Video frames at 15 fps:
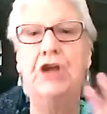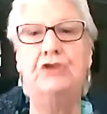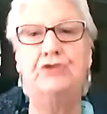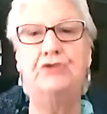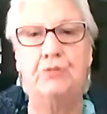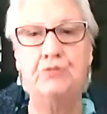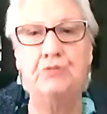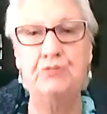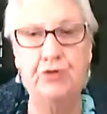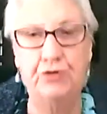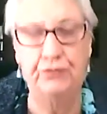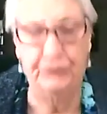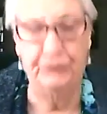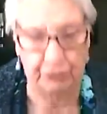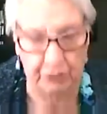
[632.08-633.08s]
to
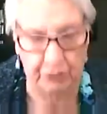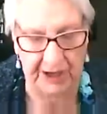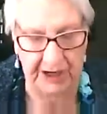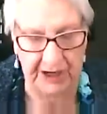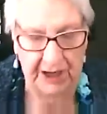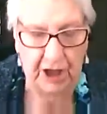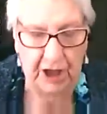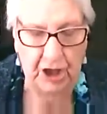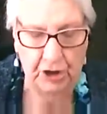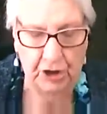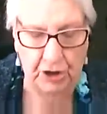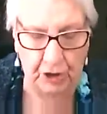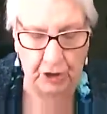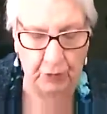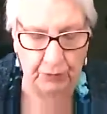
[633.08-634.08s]
move through it,
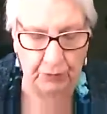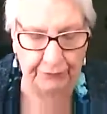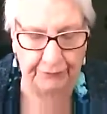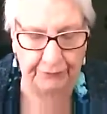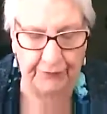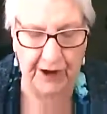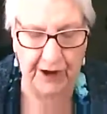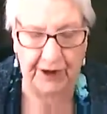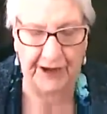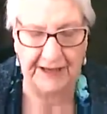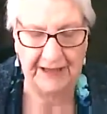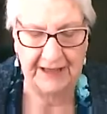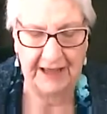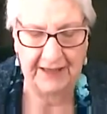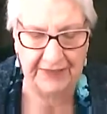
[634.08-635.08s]
you will find
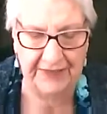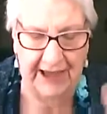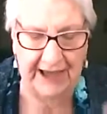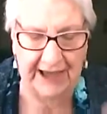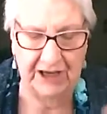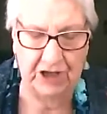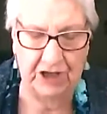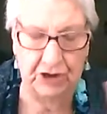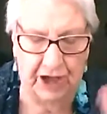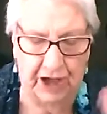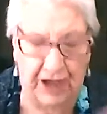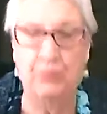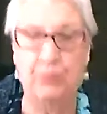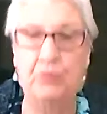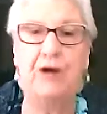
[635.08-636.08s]
that
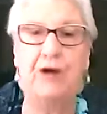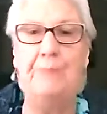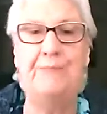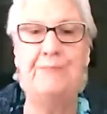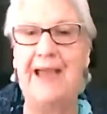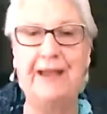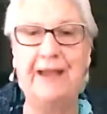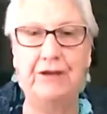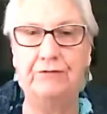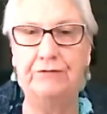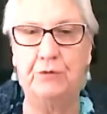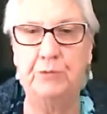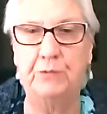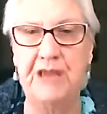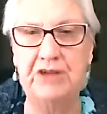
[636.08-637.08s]
it will come back in
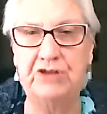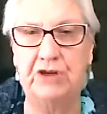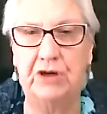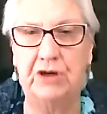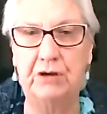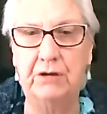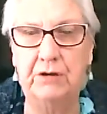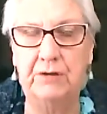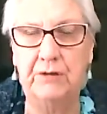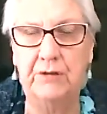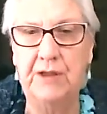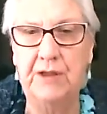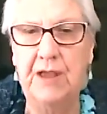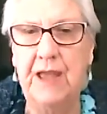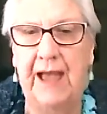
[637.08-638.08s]
full measure.
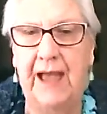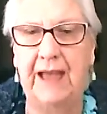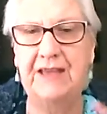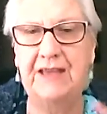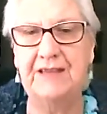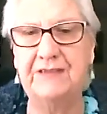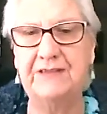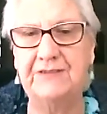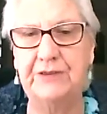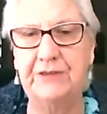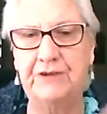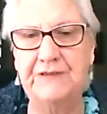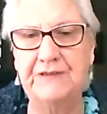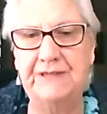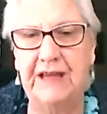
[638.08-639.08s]
And it's
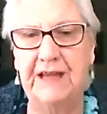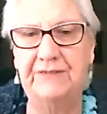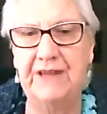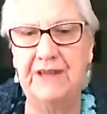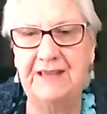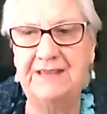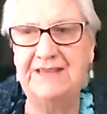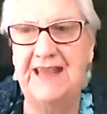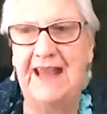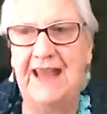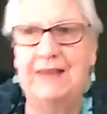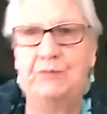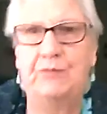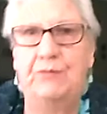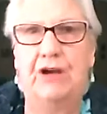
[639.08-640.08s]
because love is
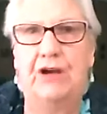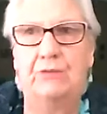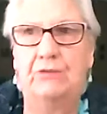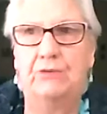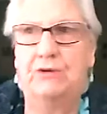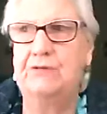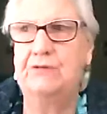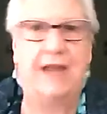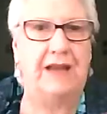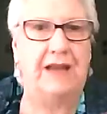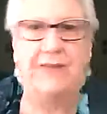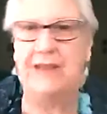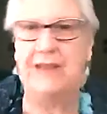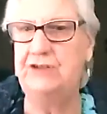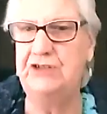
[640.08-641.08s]
that creative
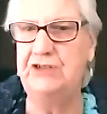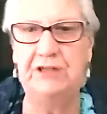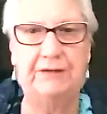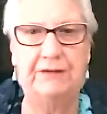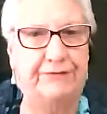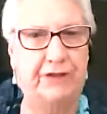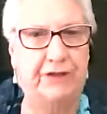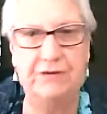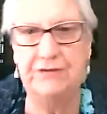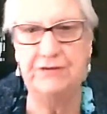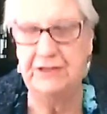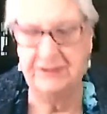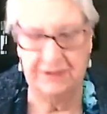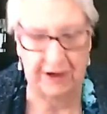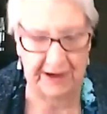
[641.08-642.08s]
energy that flows,
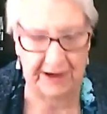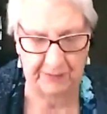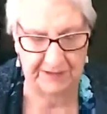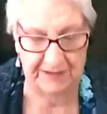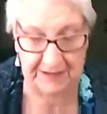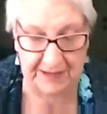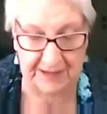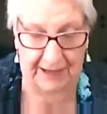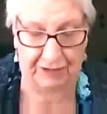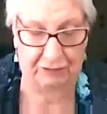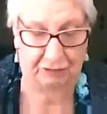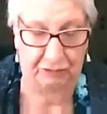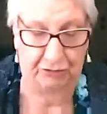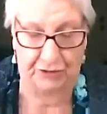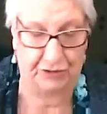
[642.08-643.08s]
as I always say,
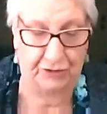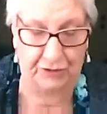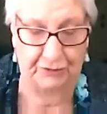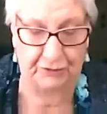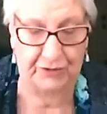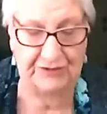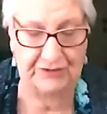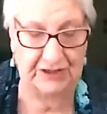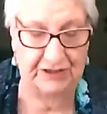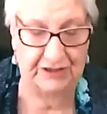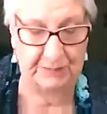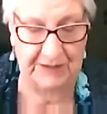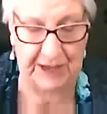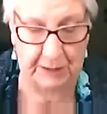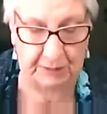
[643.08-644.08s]
through the universe, and to
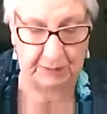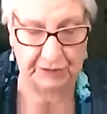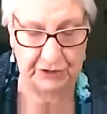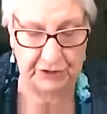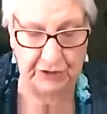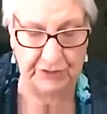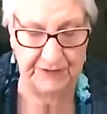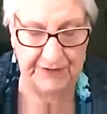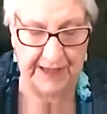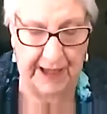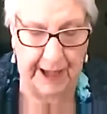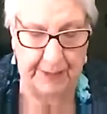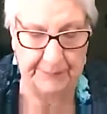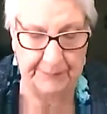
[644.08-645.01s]
be able to use that.